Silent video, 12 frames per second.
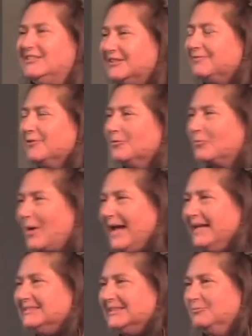different
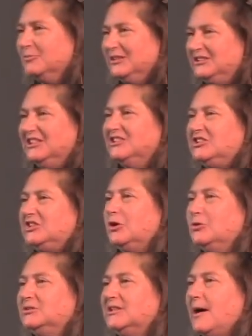ways in which it
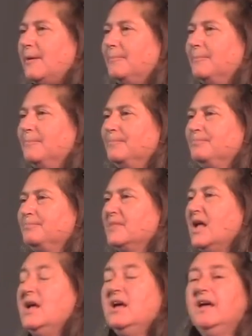shows up.
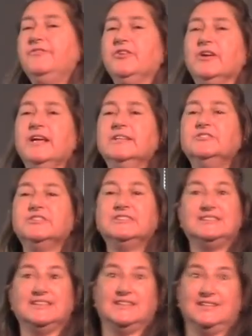If you're
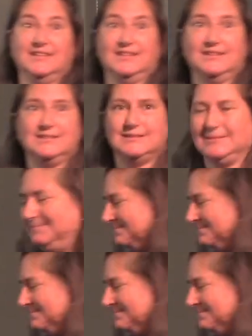interested in this,